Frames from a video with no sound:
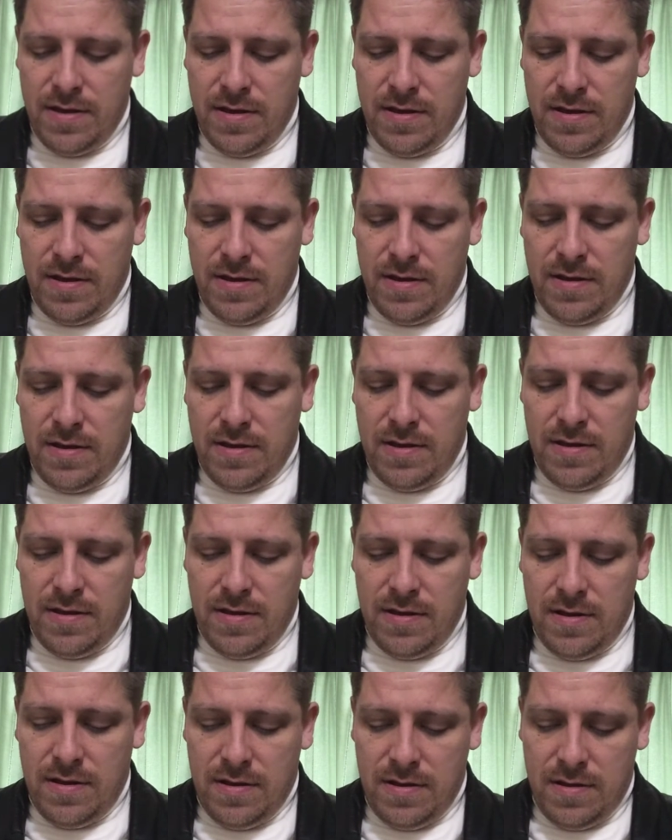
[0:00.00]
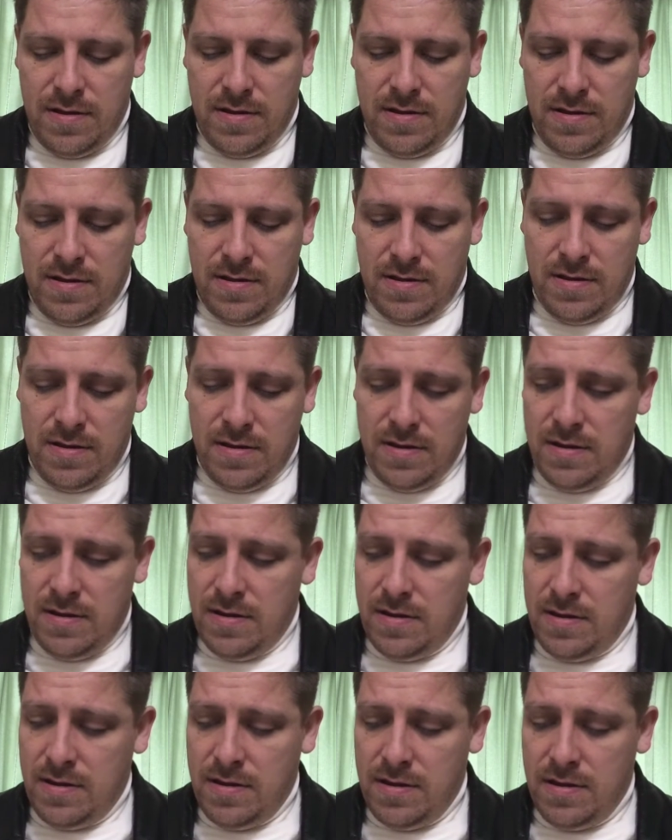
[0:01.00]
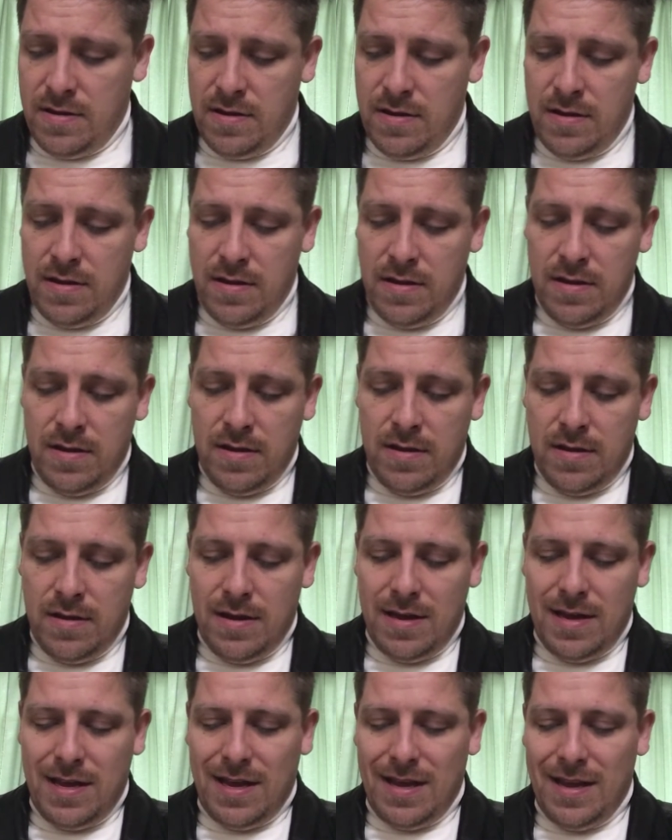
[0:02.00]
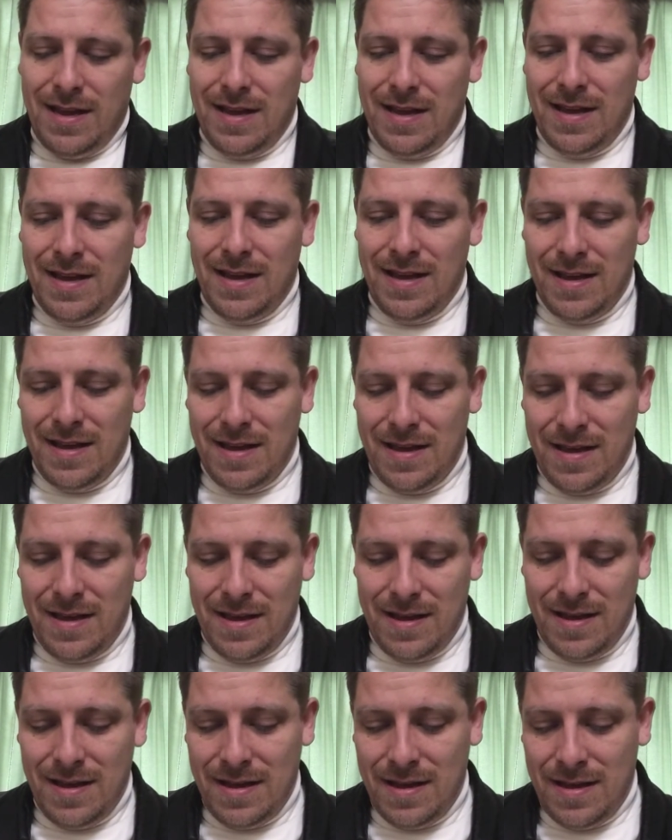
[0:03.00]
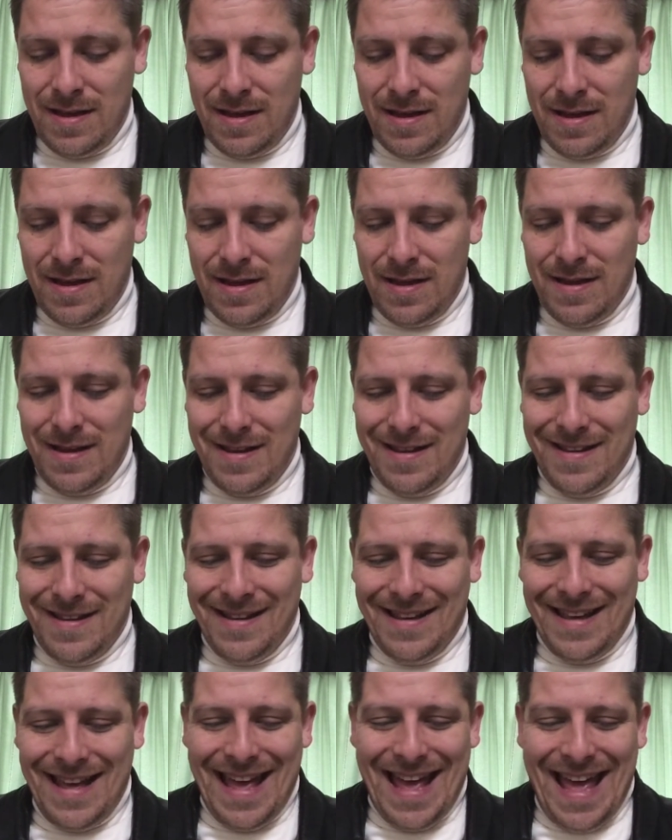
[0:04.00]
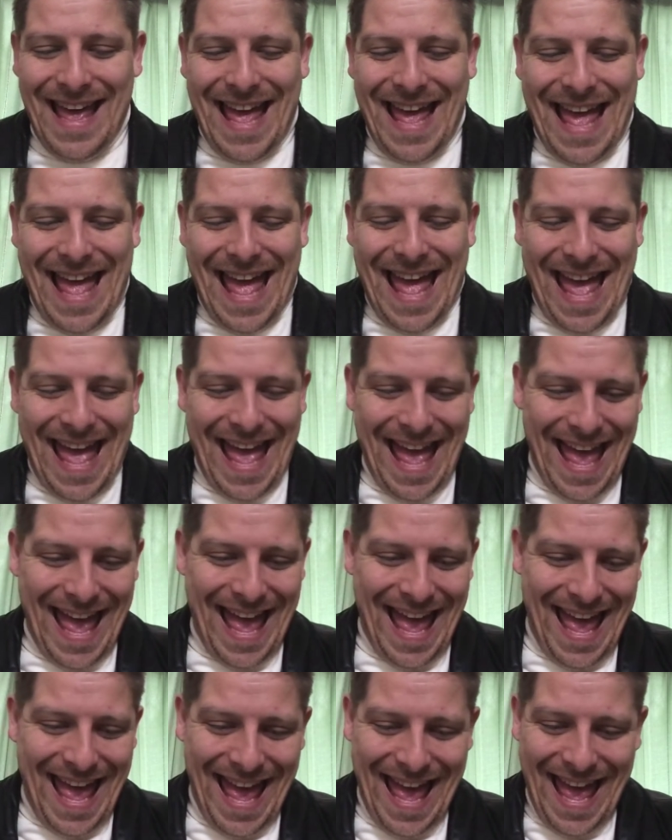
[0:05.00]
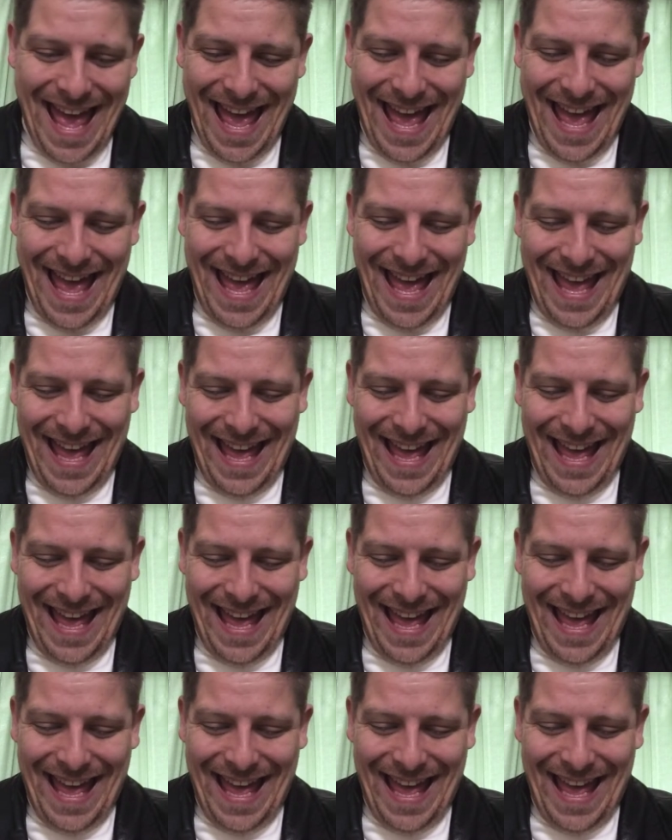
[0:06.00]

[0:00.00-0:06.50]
Nothing is said.